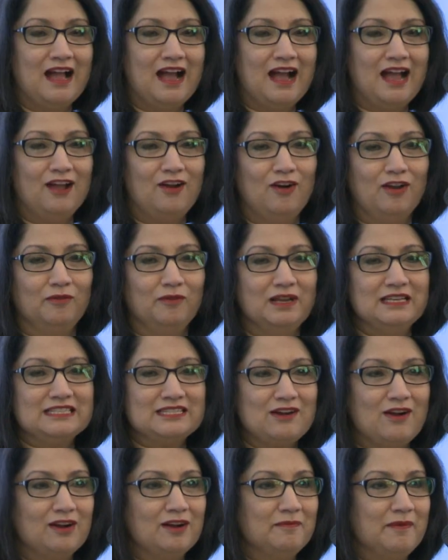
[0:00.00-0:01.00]
I always
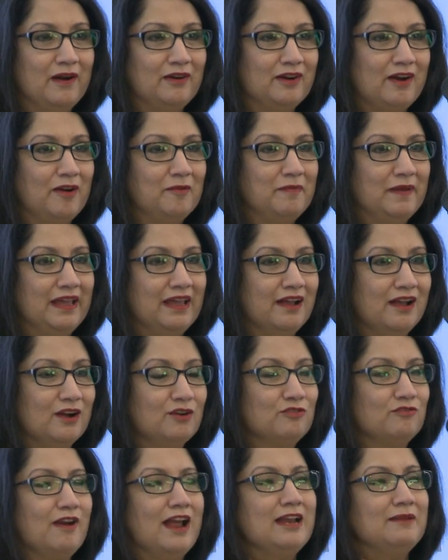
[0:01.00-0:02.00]
talk about our being a
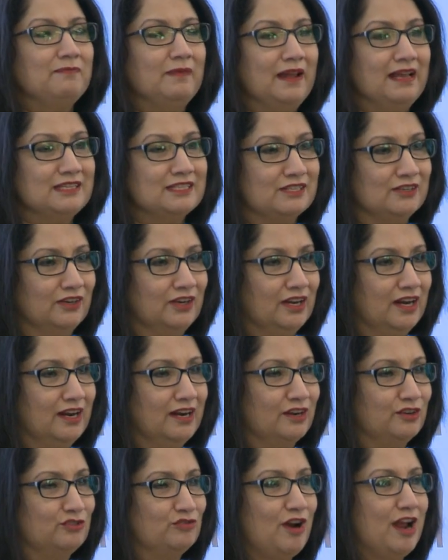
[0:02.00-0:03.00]
great place to
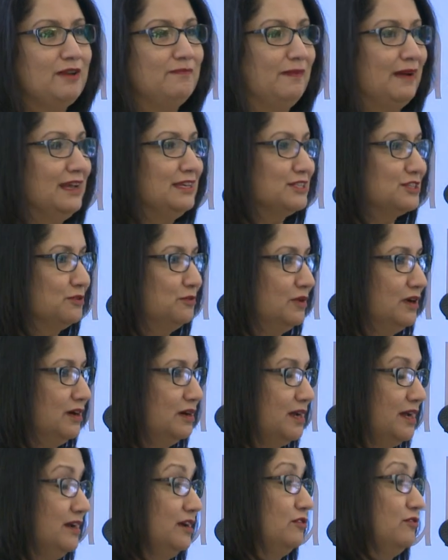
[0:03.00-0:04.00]
learn, a great place to
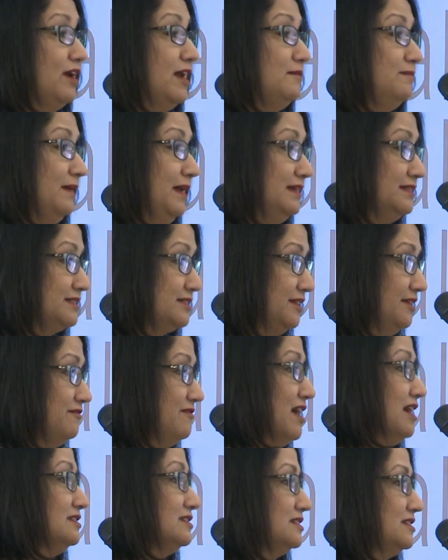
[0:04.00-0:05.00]
work, and a great place to
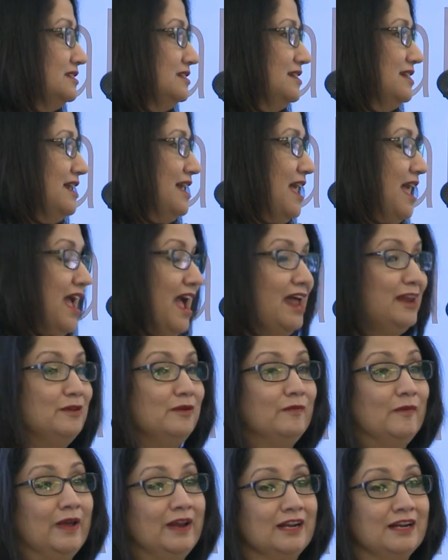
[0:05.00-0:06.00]
invest. And
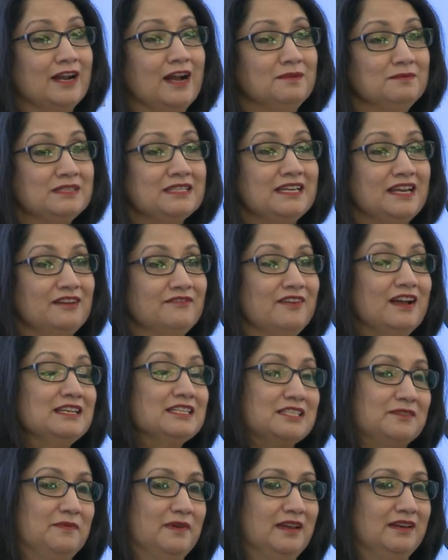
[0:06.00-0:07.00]
it, when it comes to
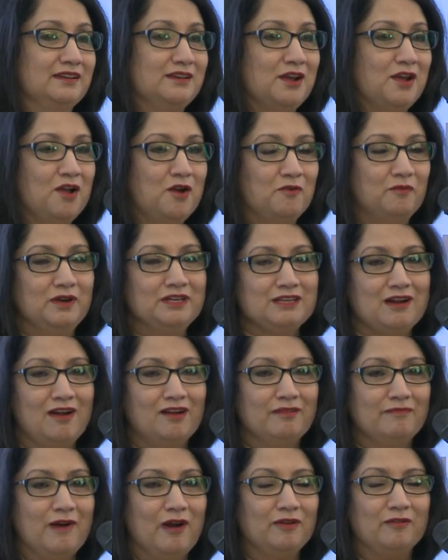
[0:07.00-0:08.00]
investment, we
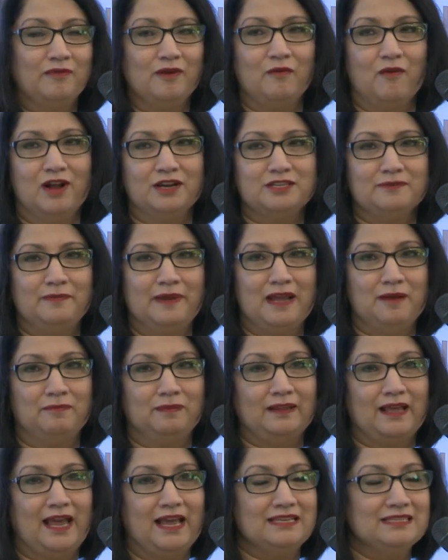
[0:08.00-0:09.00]
talk about we want to be a
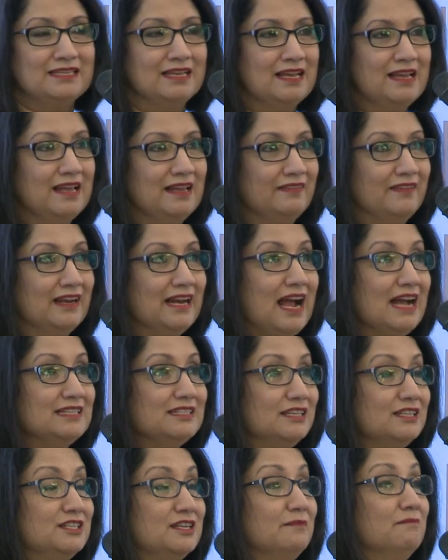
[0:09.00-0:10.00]
place that
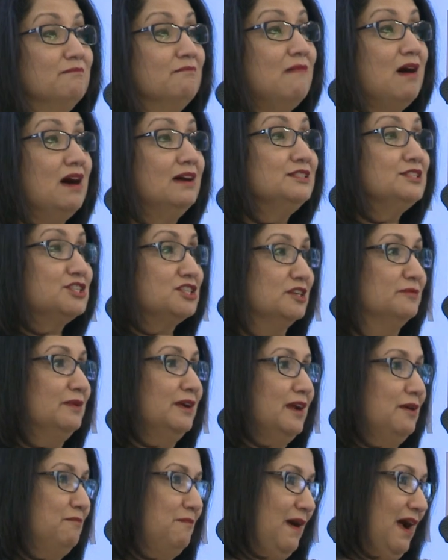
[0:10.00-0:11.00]
has a
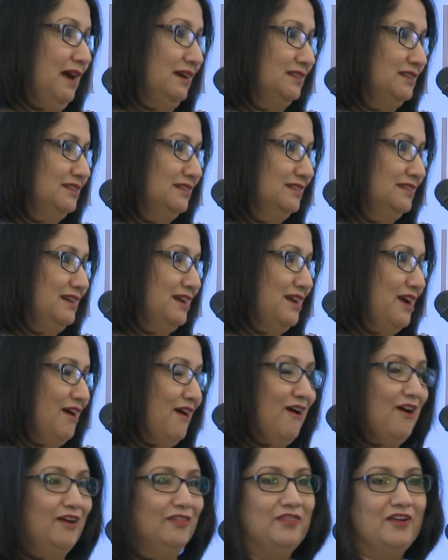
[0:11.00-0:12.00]
demonstrable impact
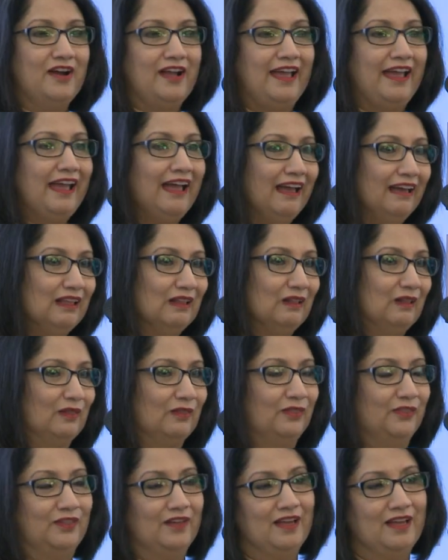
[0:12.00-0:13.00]
on the
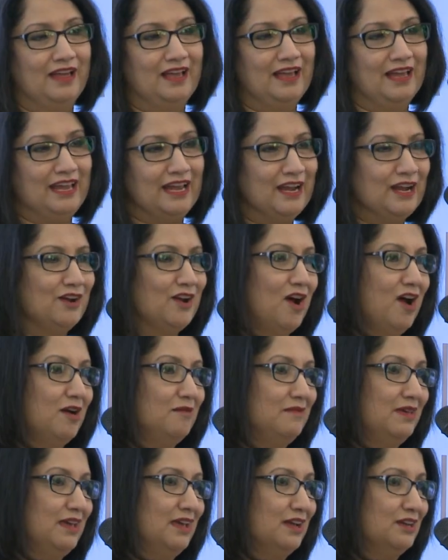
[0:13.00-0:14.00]
health,
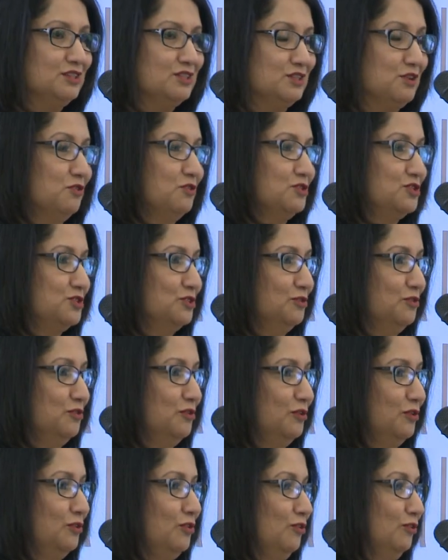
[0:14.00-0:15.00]
economic,
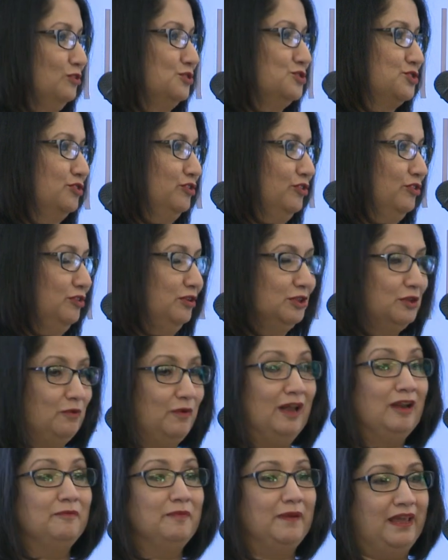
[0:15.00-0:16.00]
social, cultural, the
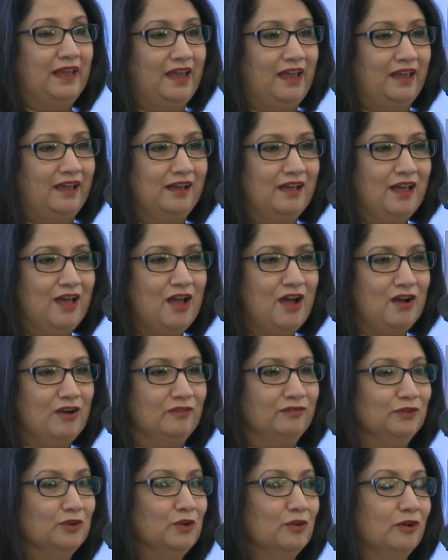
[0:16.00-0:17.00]
well being
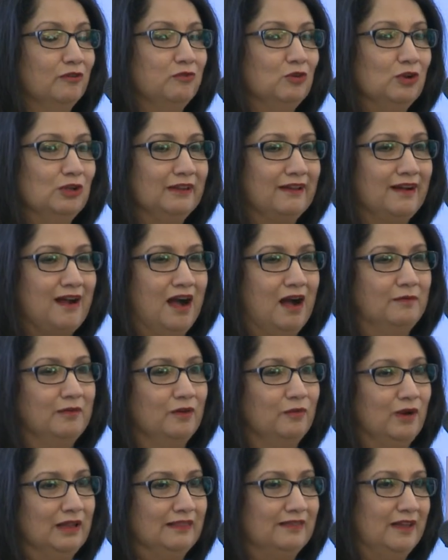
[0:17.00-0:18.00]
of Louisville, the
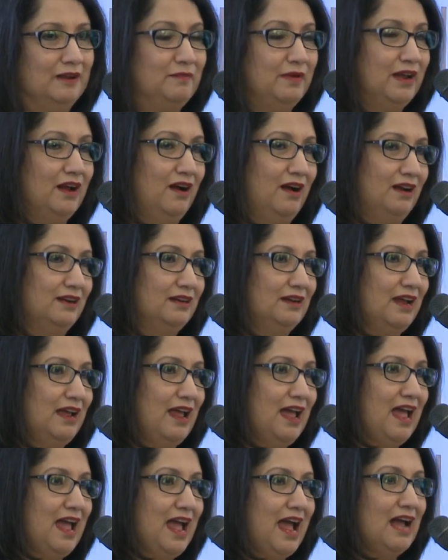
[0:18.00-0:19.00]
Commonwealth, and beyond.
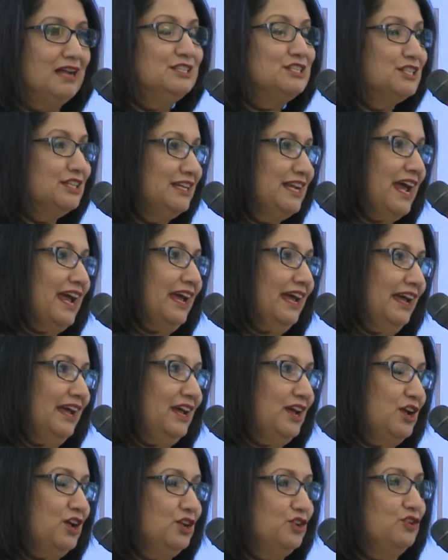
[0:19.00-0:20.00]
And
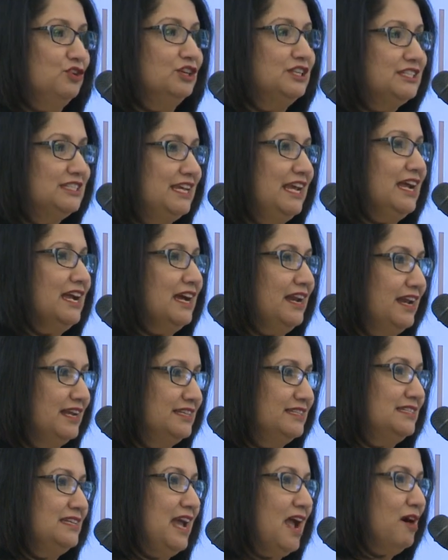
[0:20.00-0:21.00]
today, you're seeing an
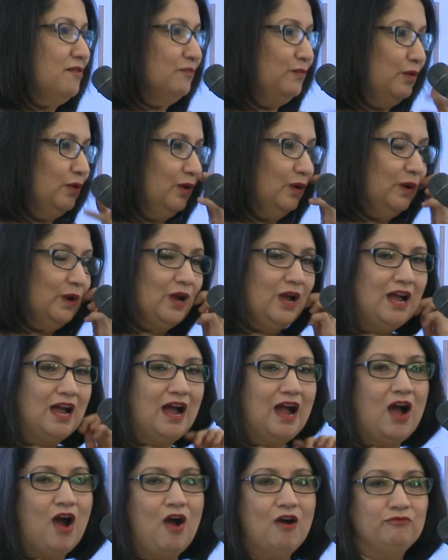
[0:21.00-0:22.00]
example
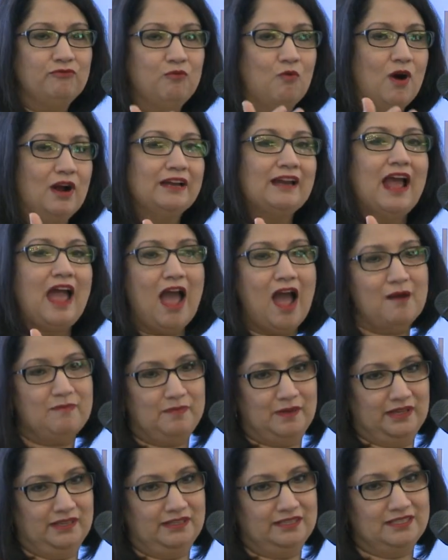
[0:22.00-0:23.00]
of what
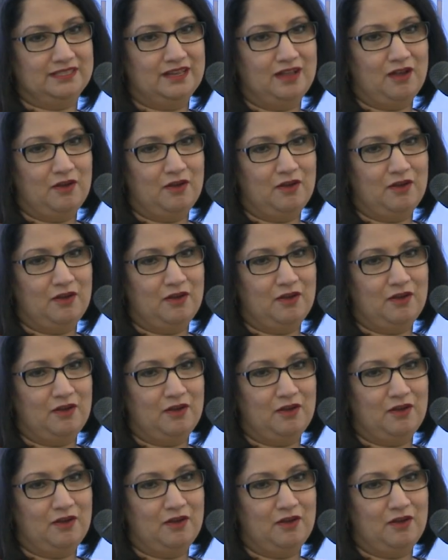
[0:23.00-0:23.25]
happens